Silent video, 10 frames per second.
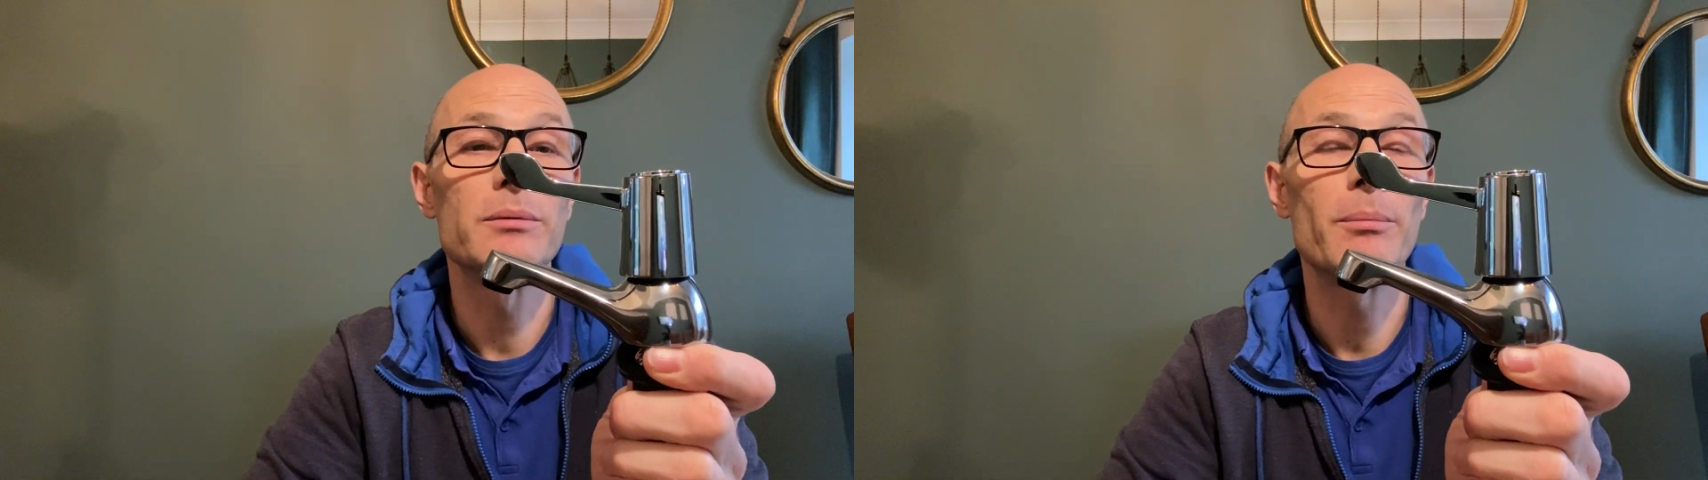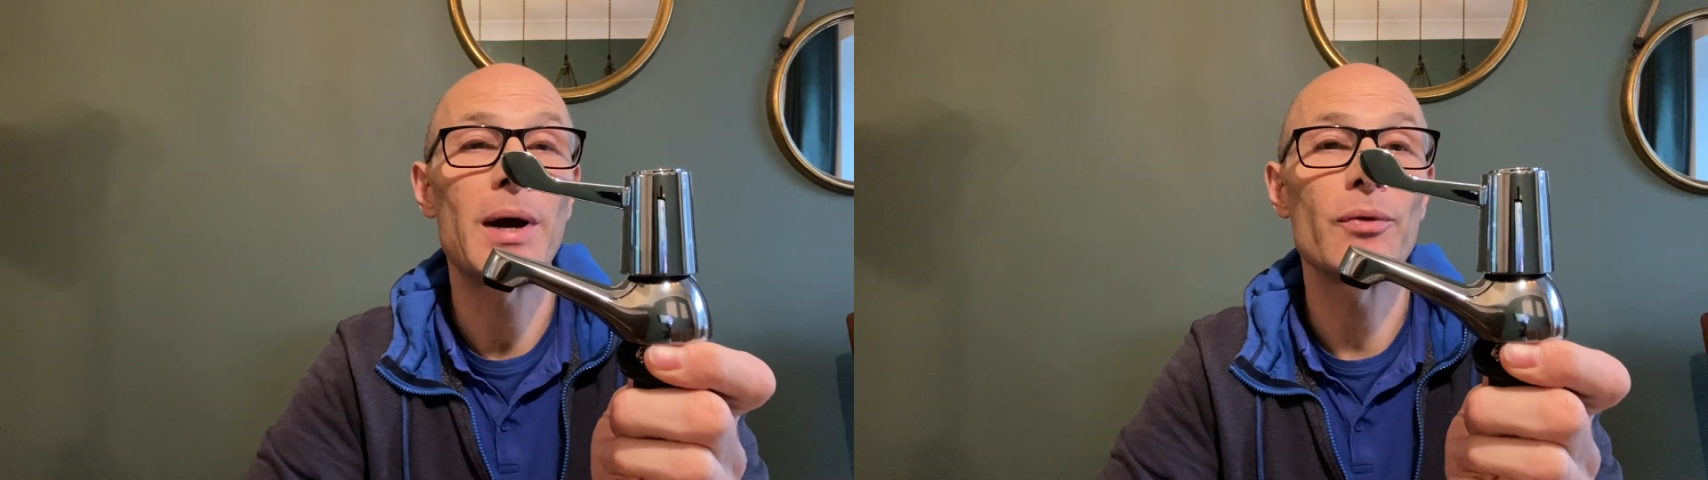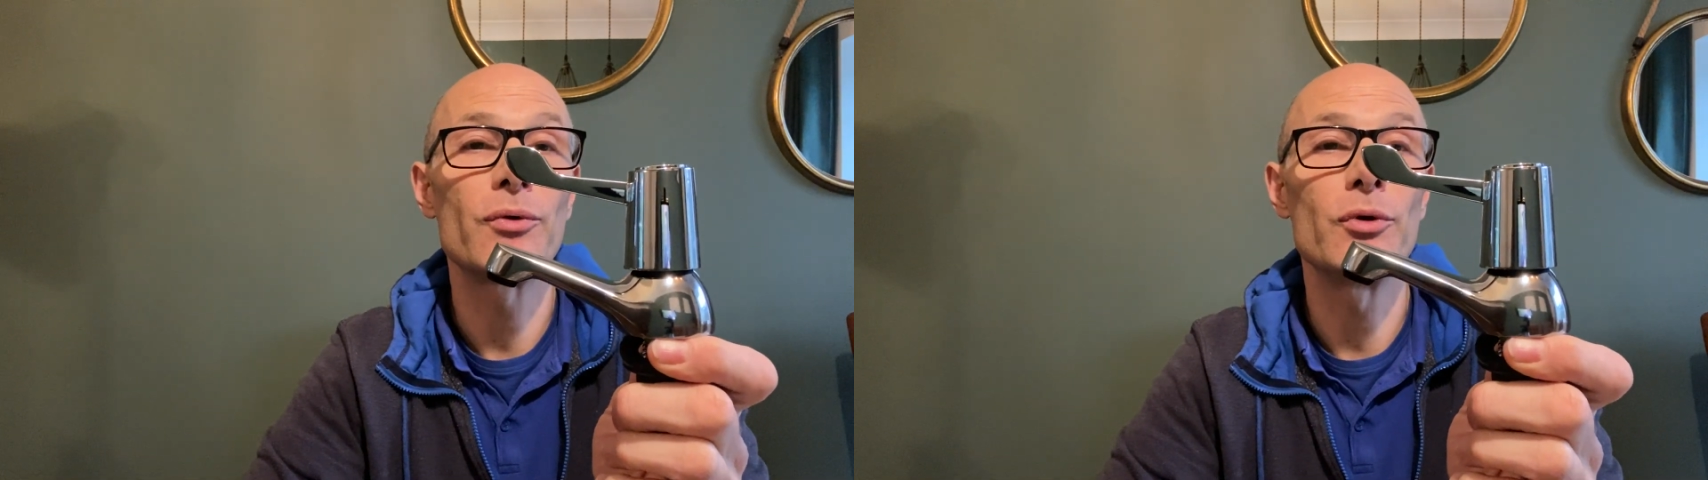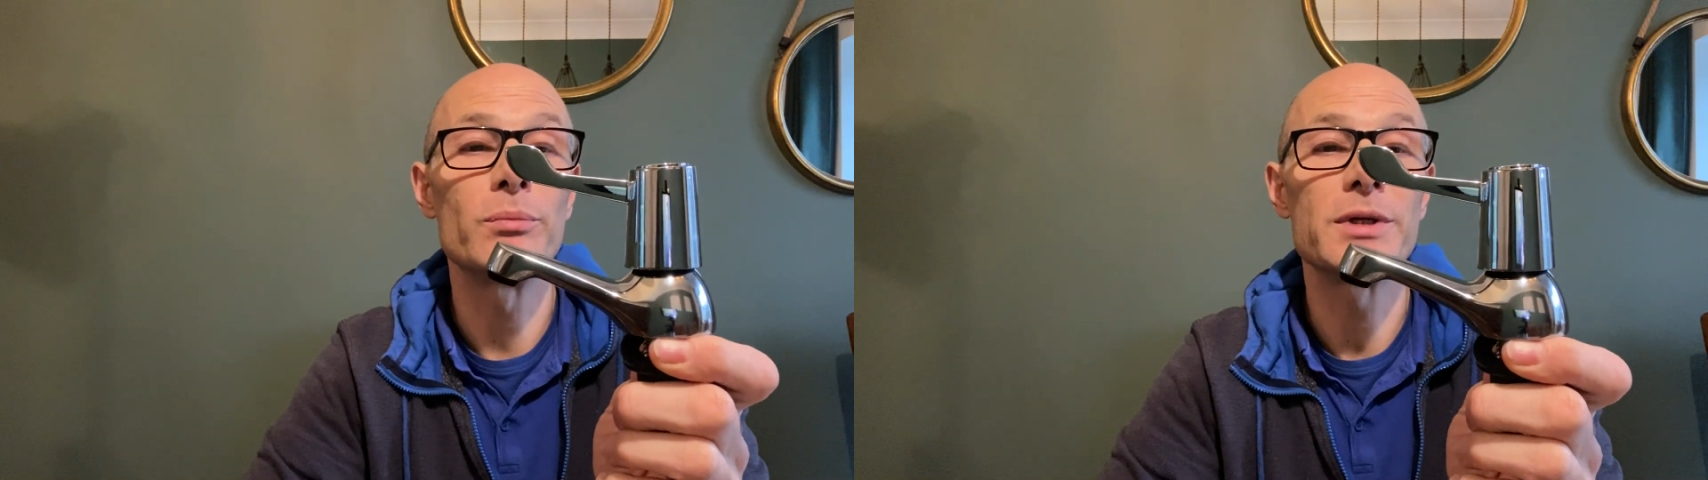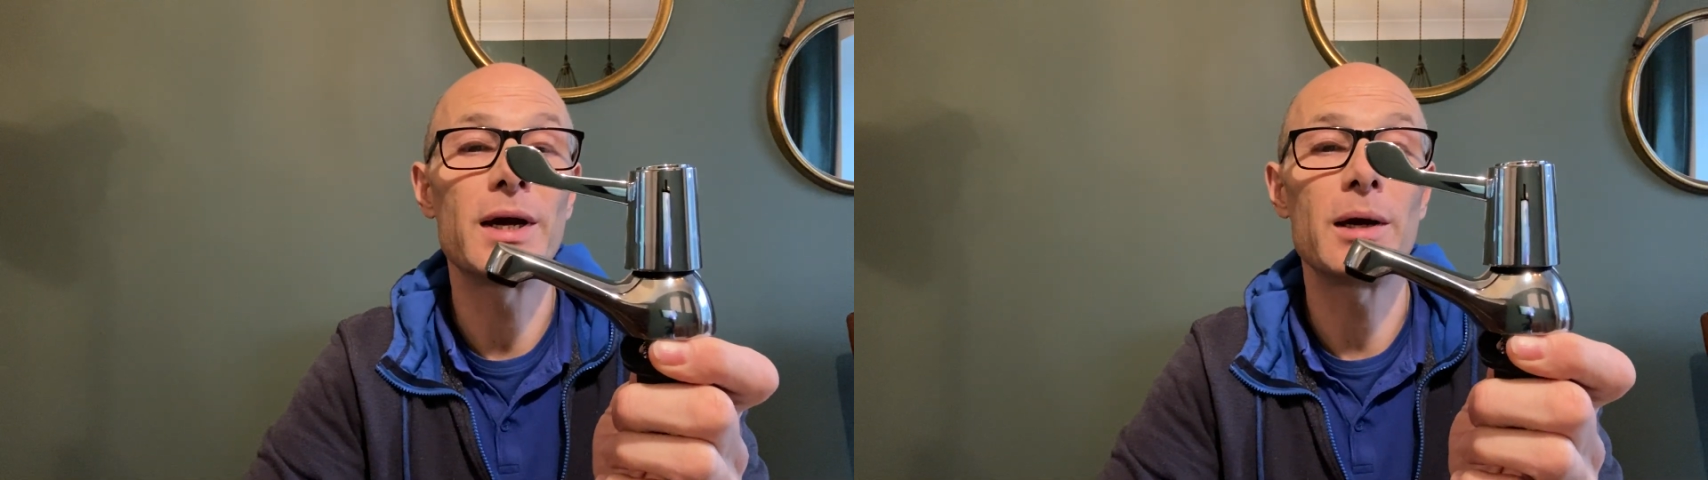bathroom
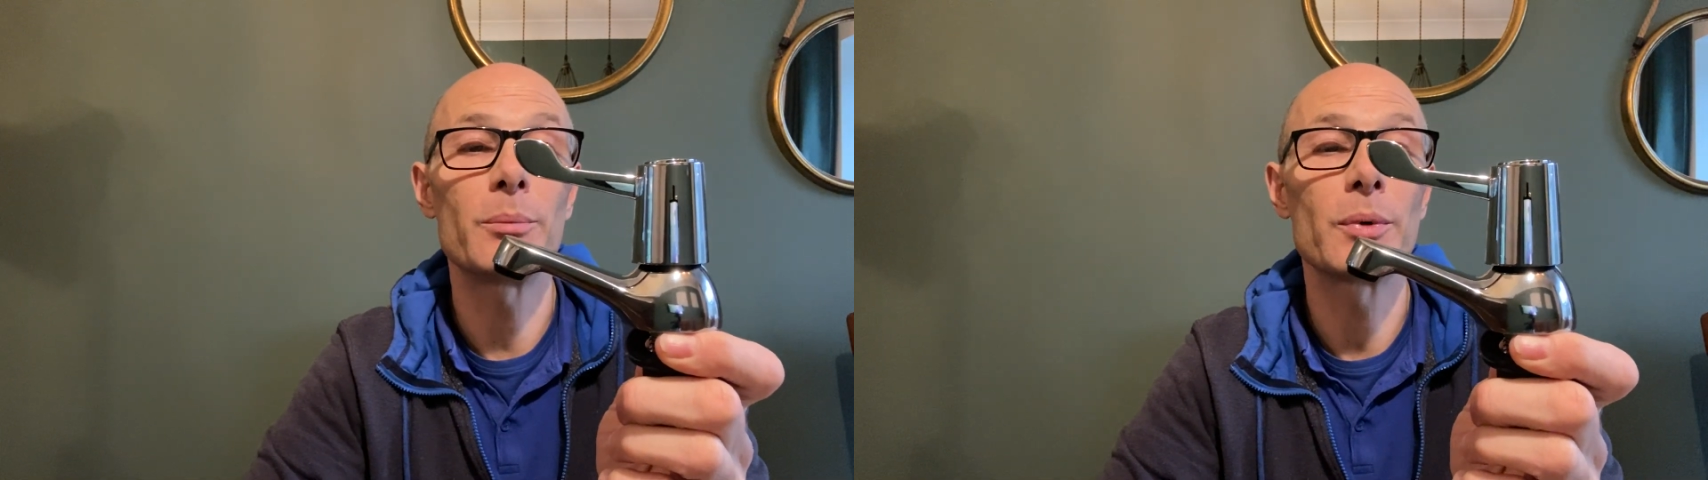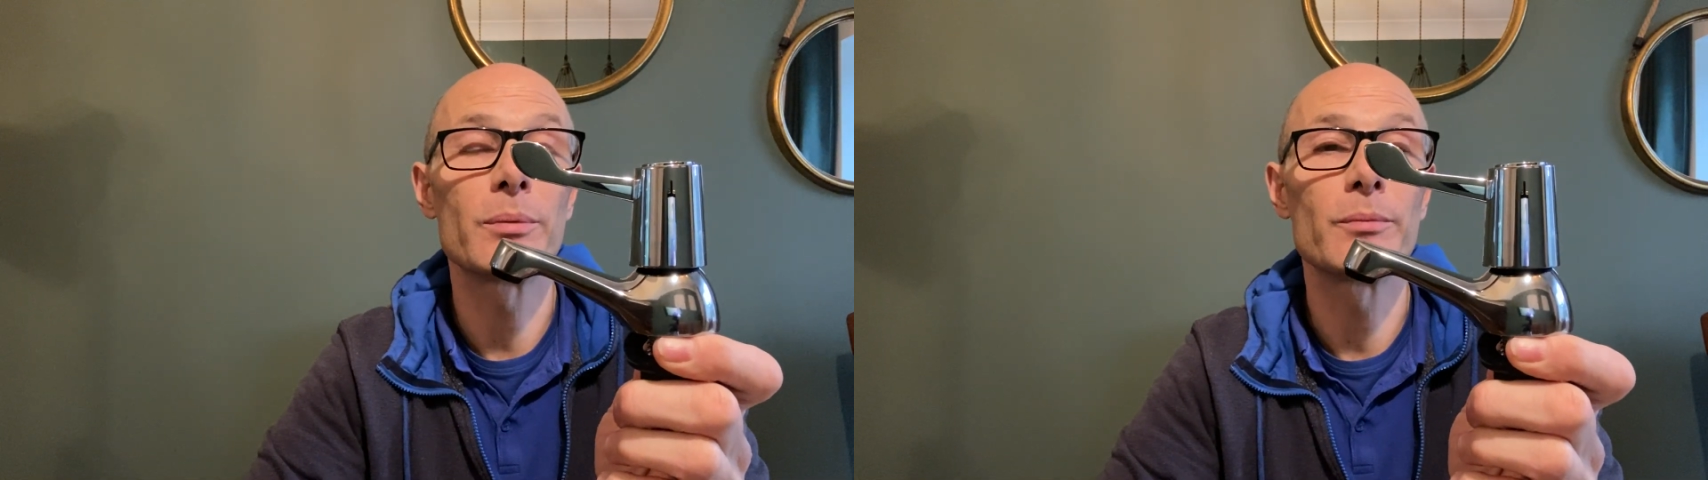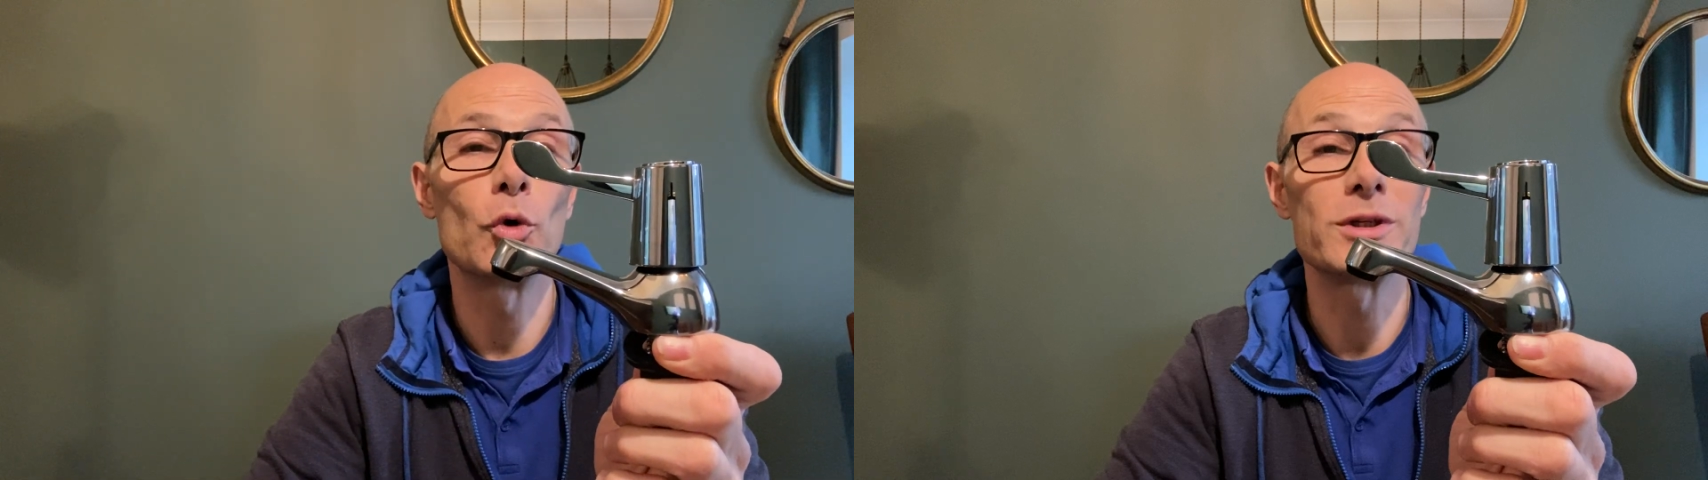tap, or